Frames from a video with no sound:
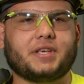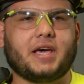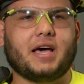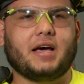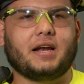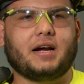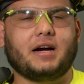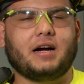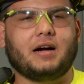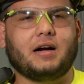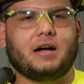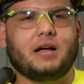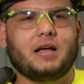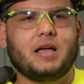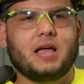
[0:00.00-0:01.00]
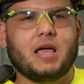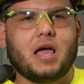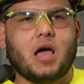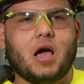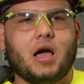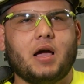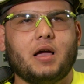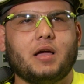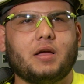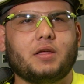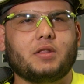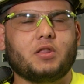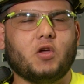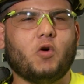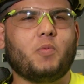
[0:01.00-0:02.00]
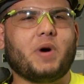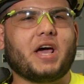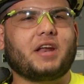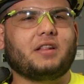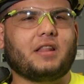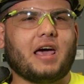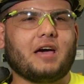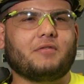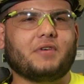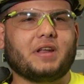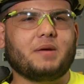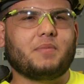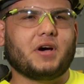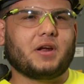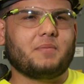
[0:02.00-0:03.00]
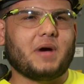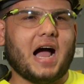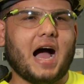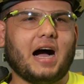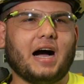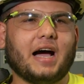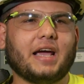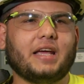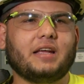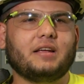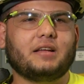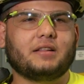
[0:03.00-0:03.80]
that nobody left anybody behind.